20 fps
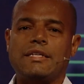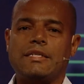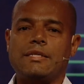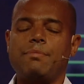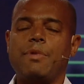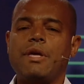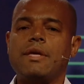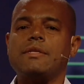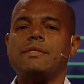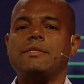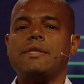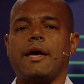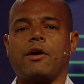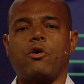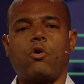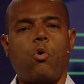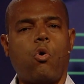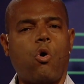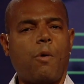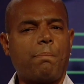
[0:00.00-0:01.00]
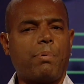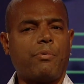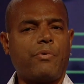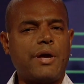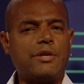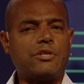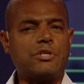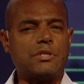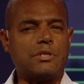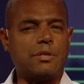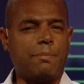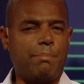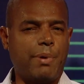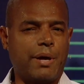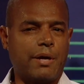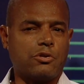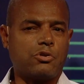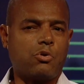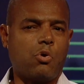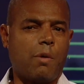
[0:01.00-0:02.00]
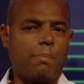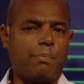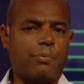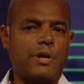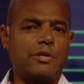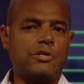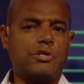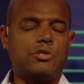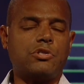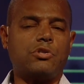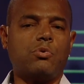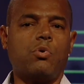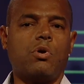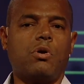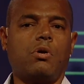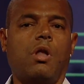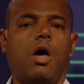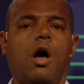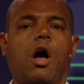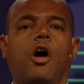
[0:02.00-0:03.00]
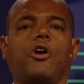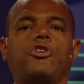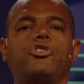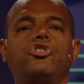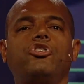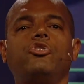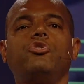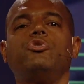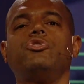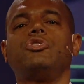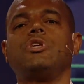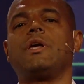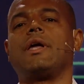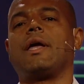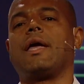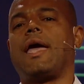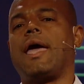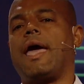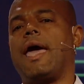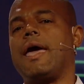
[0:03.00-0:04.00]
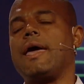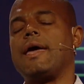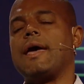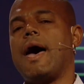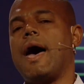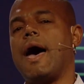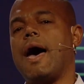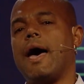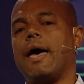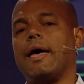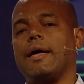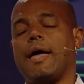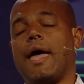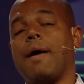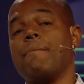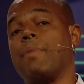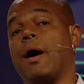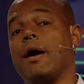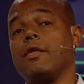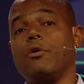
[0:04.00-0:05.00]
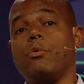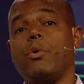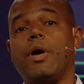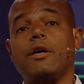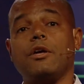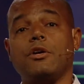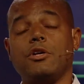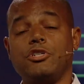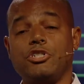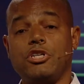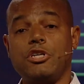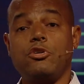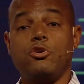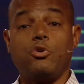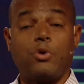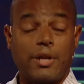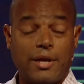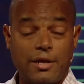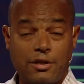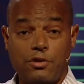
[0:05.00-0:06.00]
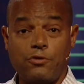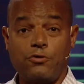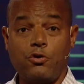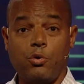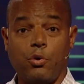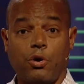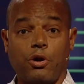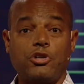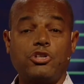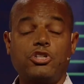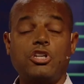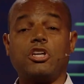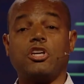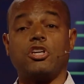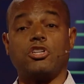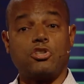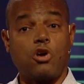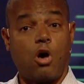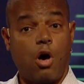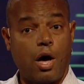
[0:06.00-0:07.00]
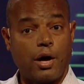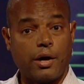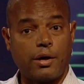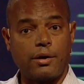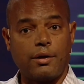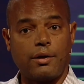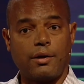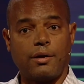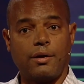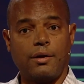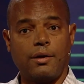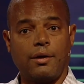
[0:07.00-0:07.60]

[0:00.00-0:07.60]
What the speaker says: This means that corporations, the biggest corporations in the world, are choosing AI. And by the way, you could interview her. She could talk.